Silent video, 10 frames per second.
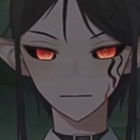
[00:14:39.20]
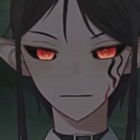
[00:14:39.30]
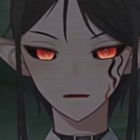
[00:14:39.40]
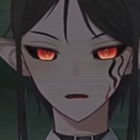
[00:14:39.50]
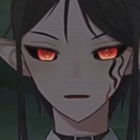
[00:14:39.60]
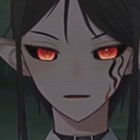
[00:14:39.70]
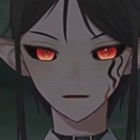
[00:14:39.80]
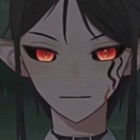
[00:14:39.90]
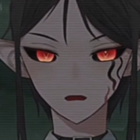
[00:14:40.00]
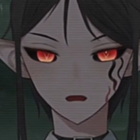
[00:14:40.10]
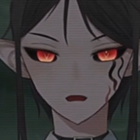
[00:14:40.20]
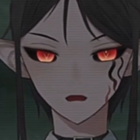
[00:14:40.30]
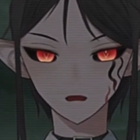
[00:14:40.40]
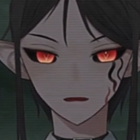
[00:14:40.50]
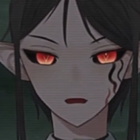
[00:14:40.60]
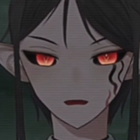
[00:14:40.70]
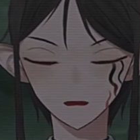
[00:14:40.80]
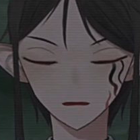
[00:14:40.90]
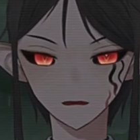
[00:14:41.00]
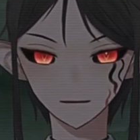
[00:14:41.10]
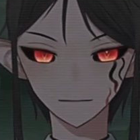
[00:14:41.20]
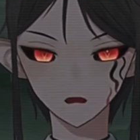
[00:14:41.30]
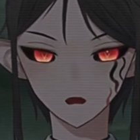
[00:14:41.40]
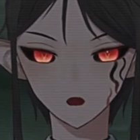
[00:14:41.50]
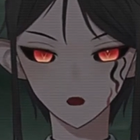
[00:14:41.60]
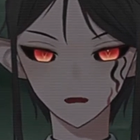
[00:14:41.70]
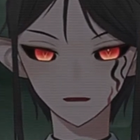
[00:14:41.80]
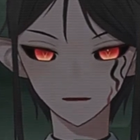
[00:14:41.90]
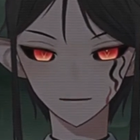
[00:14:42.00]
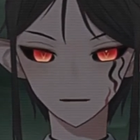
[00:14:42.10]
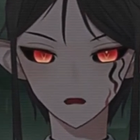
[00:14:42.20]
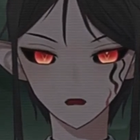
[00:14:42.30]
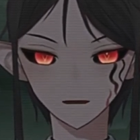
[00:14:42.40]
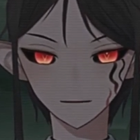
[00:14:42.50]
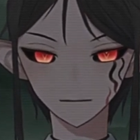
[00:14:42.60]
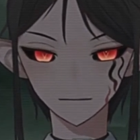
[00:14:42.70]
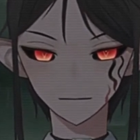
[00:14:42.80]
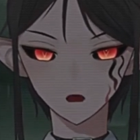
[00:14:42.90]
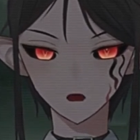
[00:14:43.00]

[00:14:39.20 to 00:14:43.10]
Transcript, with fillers: I shook my head and closed my eyes, trying to block